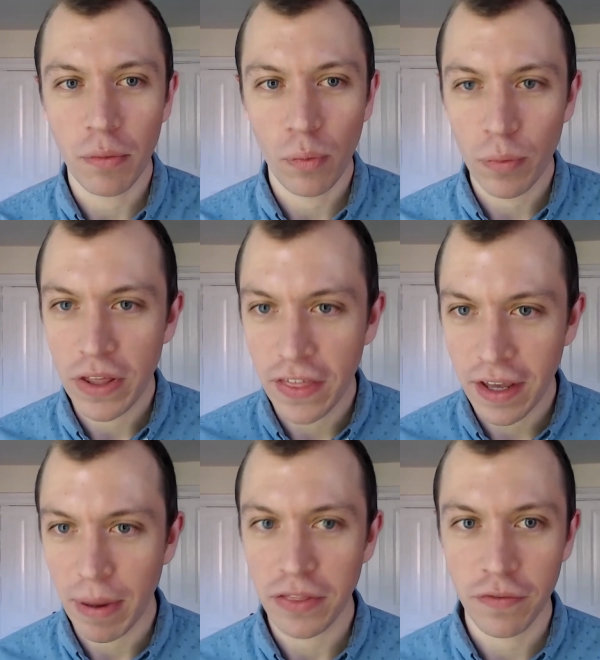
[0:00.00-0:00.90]
When we think
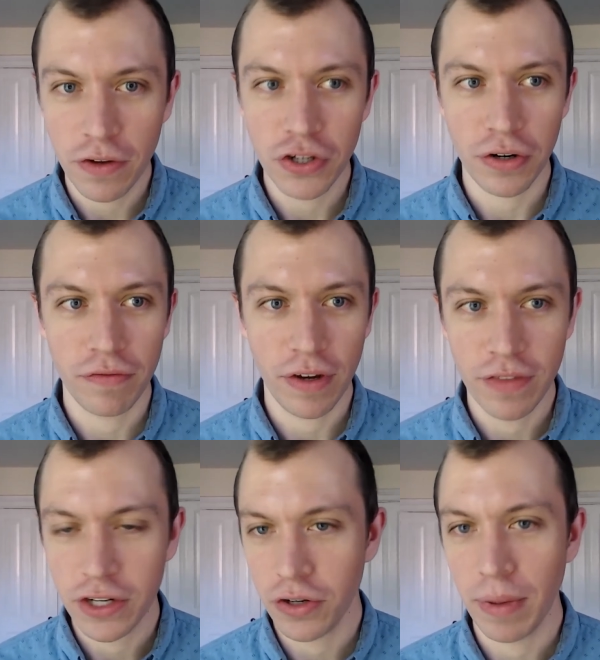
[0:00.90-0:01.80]
about the future of, of
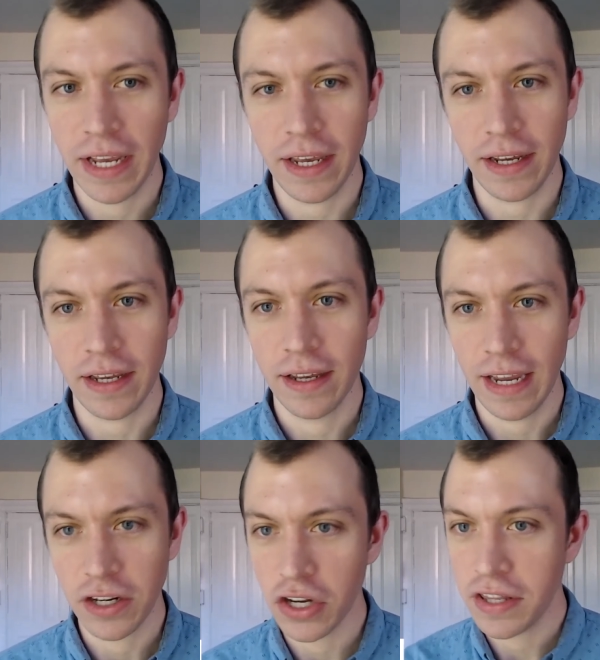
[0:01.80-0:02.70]
digital banking
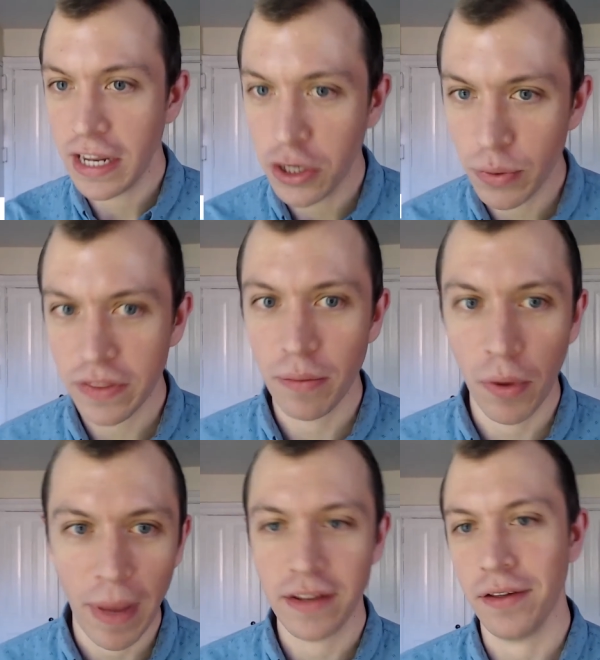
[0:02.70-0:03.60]
and continuing the
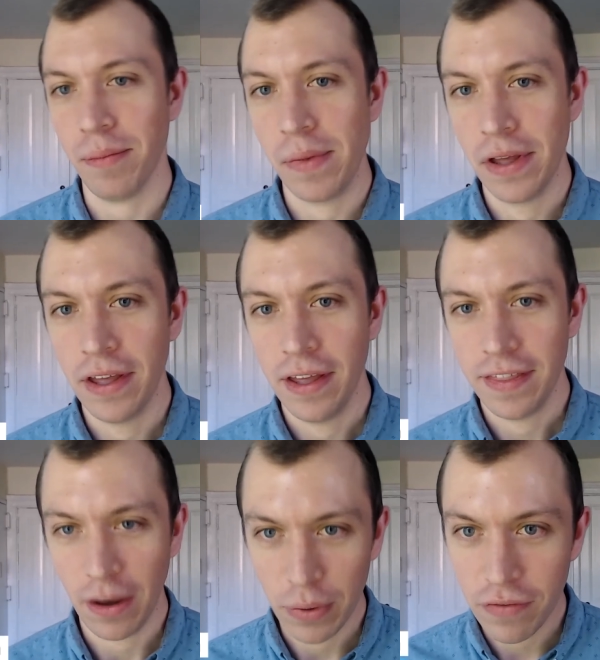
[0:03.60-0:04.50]
momentum
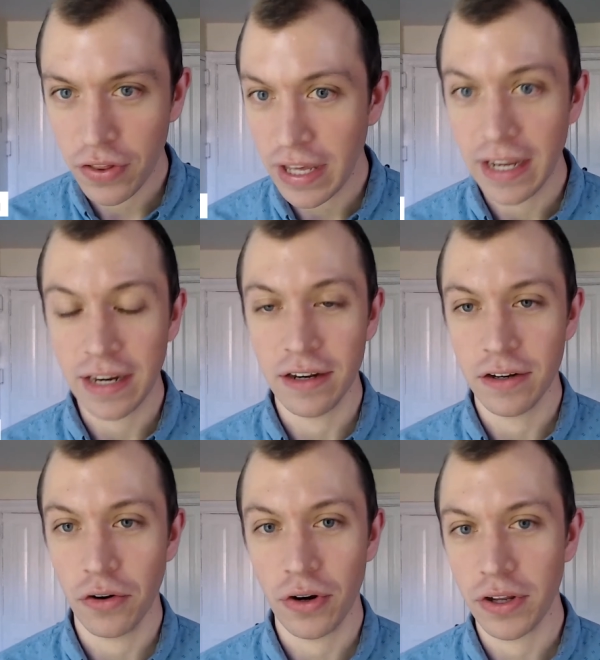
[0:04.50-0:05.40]
that we've seen
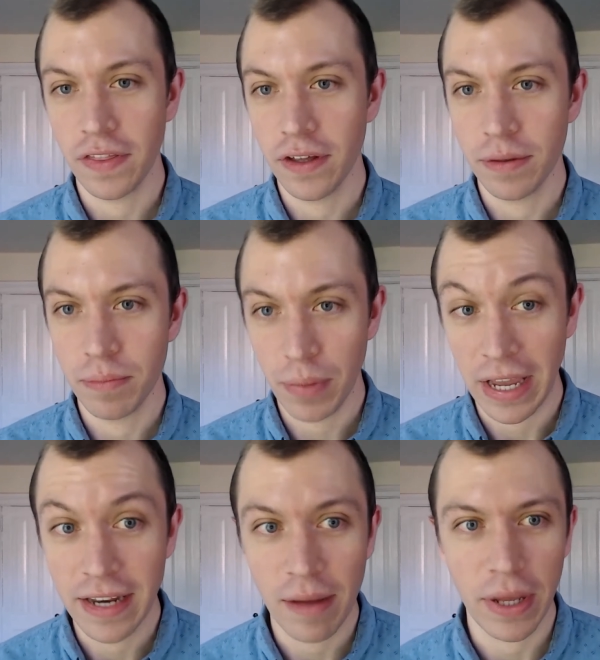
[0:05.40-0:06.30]
during the
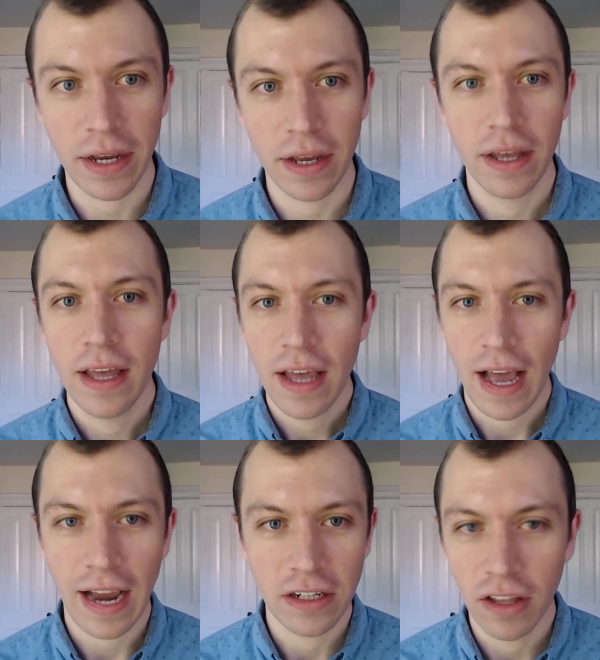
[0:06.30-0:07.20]
pandemic,
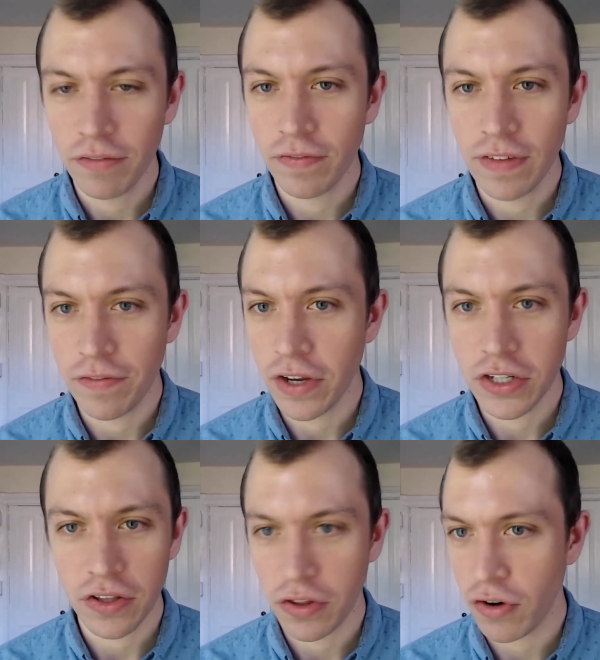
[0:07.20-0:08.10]
I'd love if you could
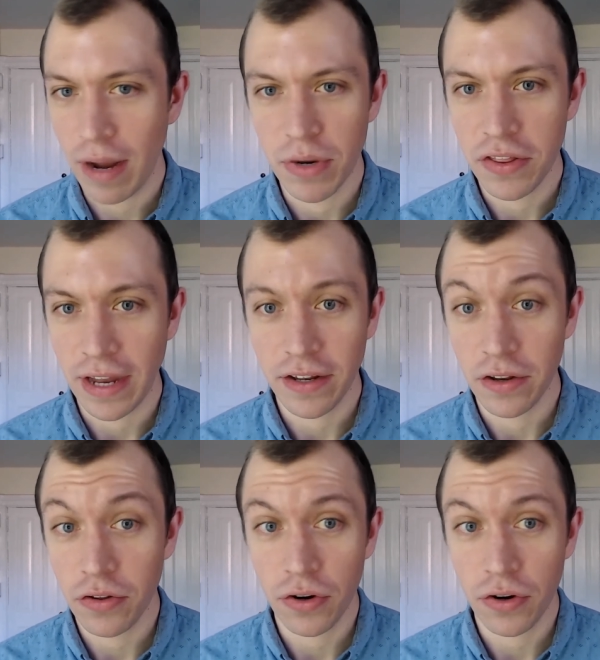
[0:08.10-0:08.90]
just describe in a sentence or